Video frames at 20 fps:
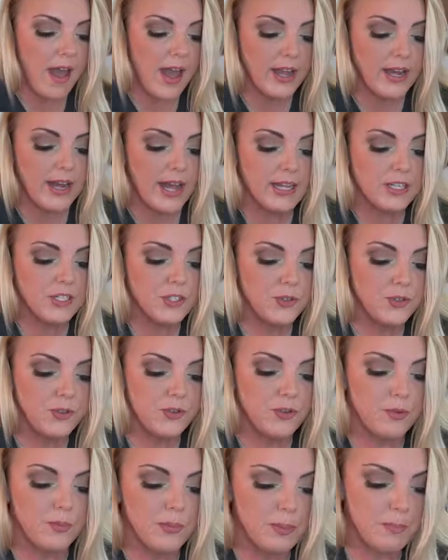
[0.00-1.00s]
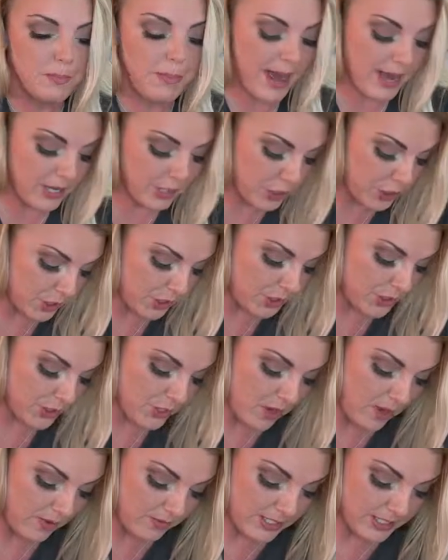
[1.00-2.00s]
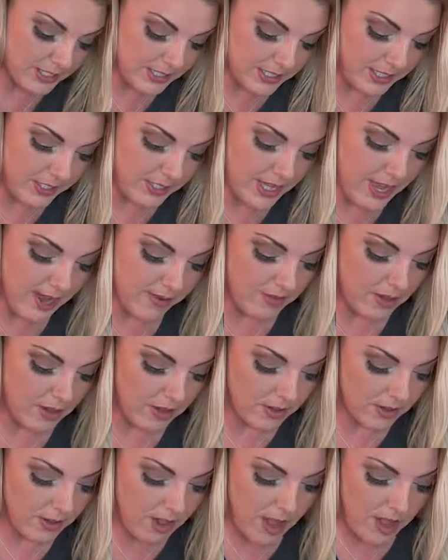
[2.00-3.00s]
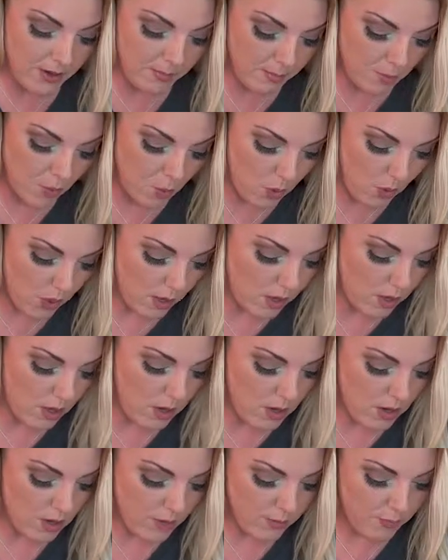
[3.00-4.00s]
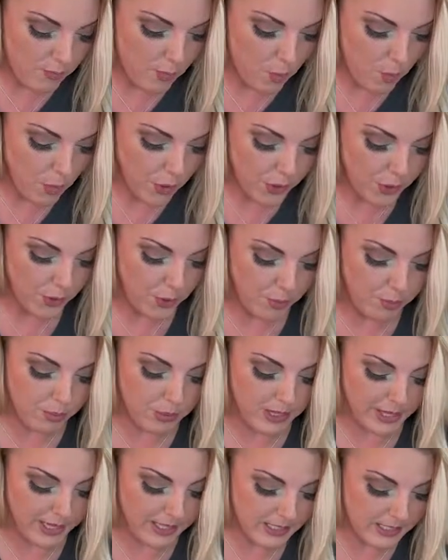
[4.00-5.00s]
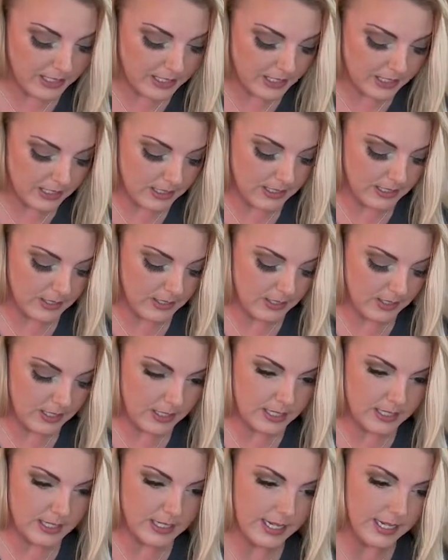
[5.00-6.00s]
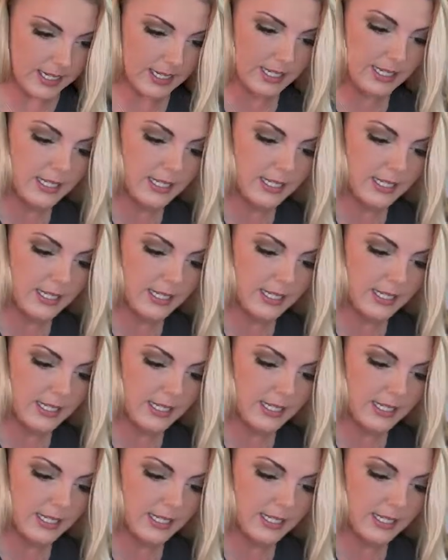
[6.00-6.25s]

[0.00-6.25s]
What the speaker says: And as you do them in batches, obviously you'll have a lot more for your plate, just like